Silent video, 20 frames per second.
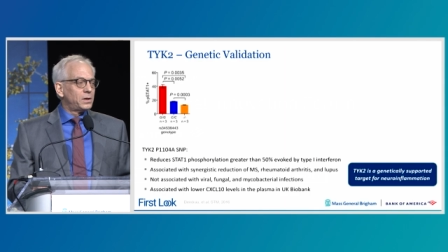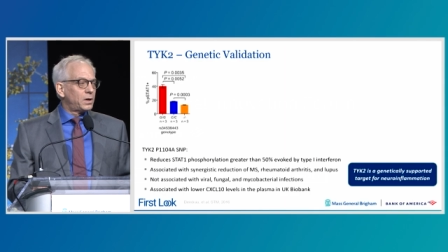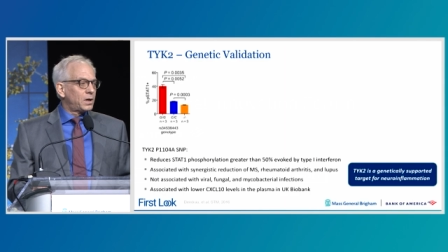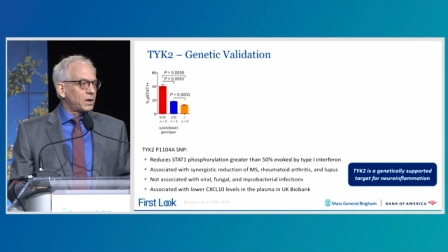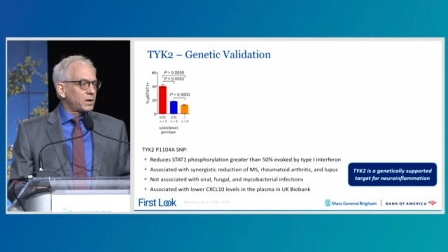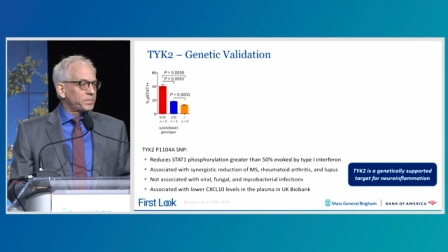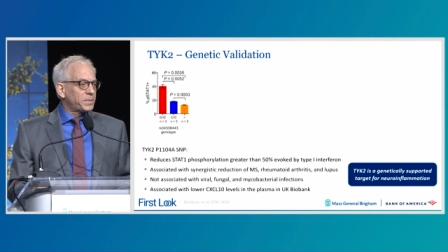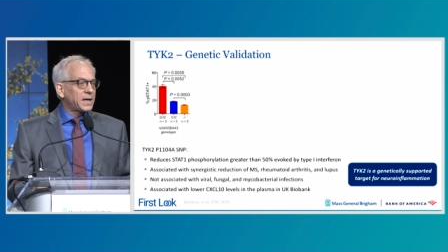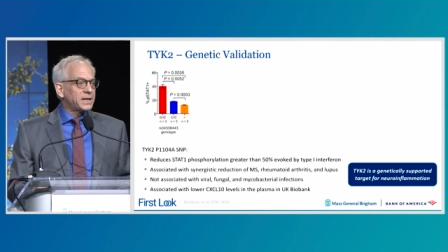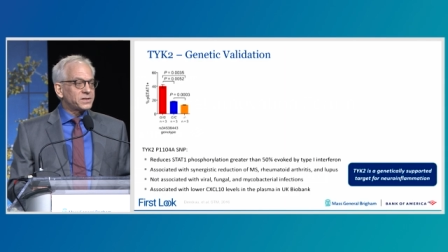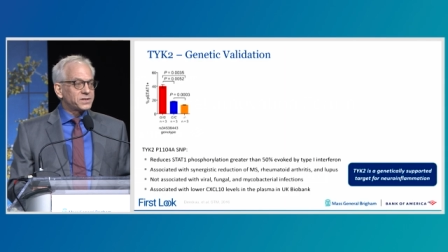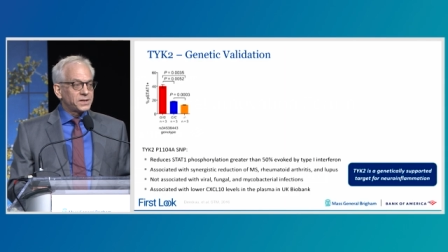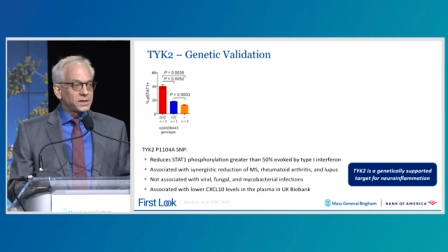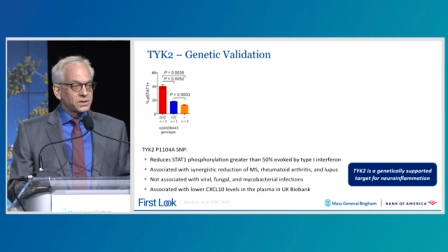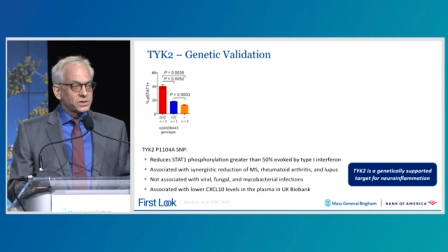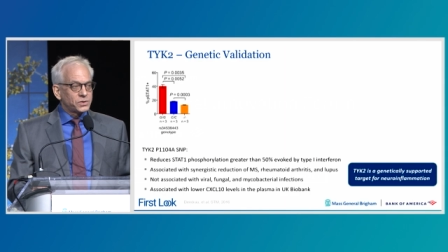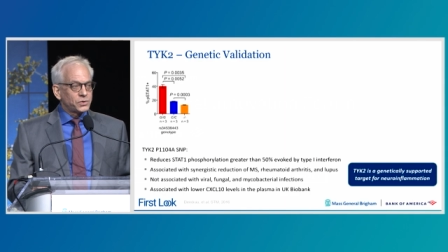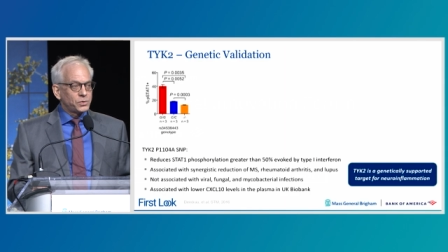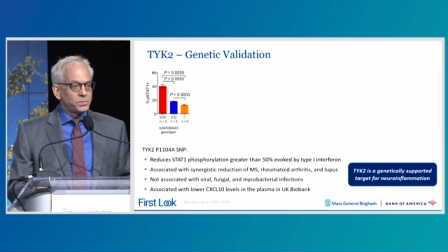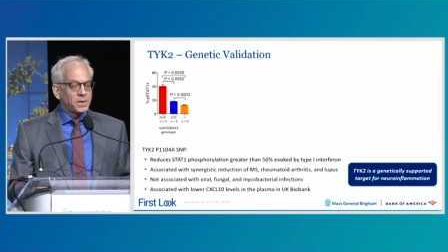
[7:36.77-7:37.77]
uh, by
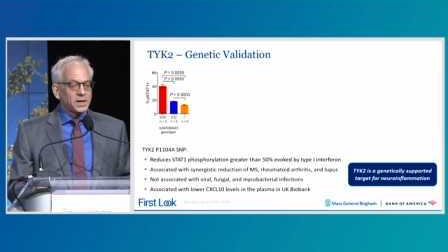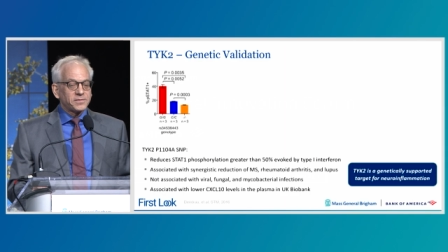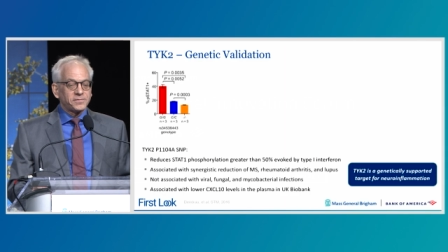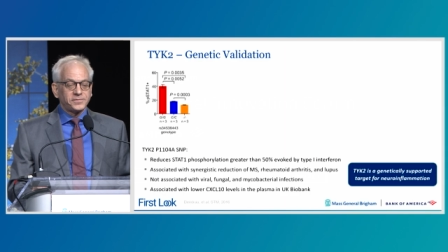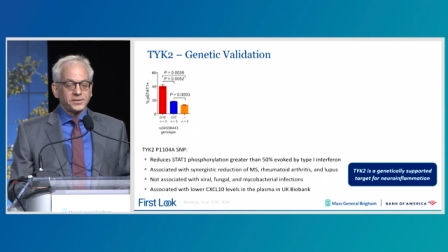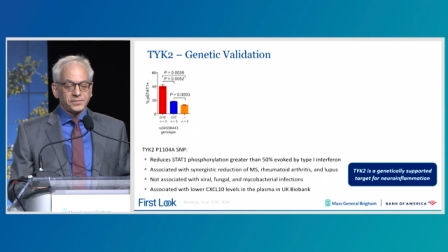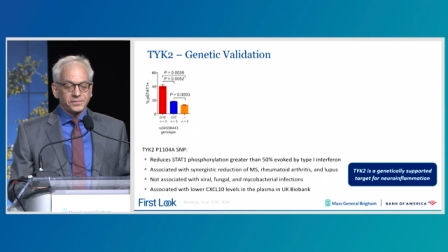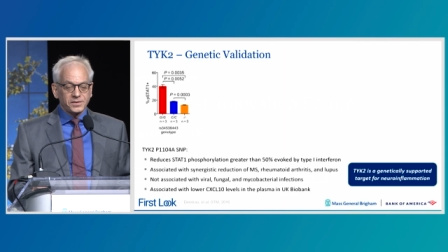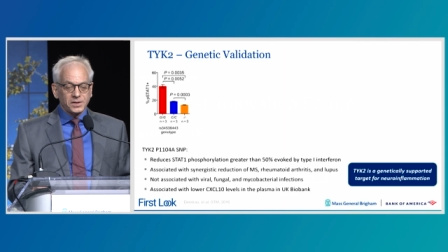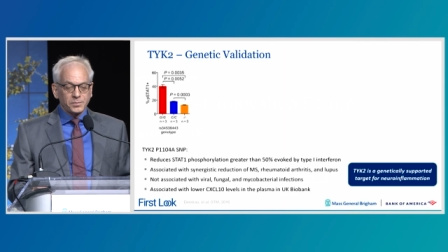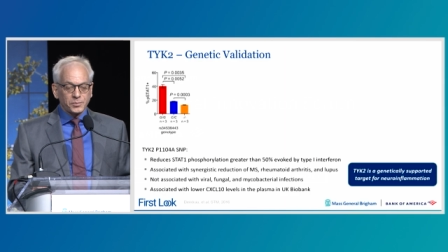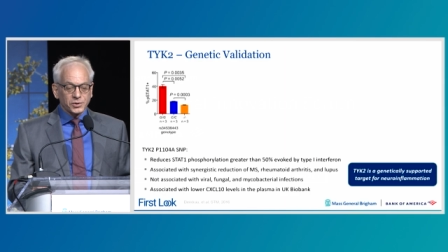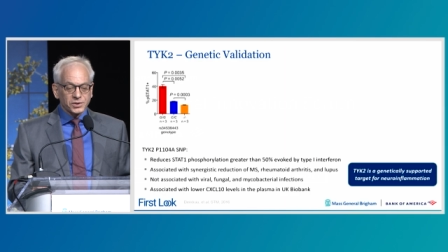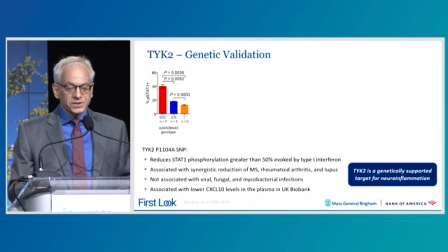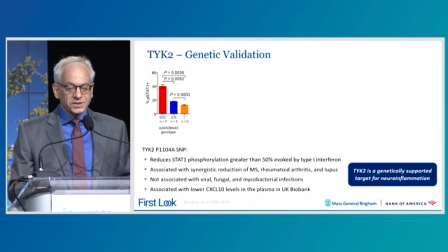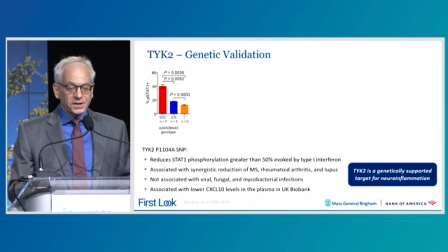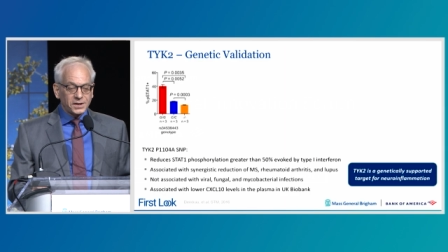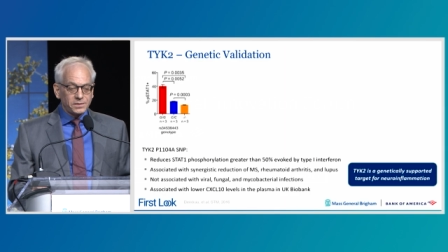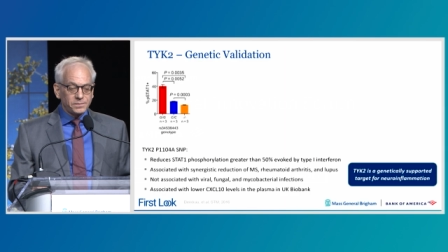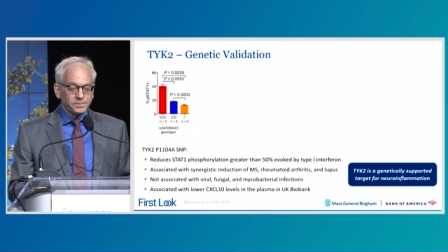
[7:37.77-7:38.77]
TYK2 by
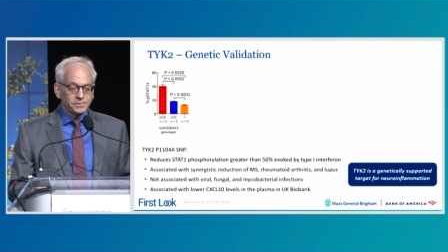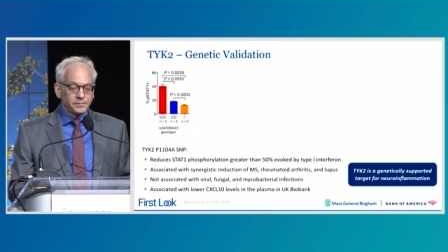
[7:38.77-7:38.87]
50%.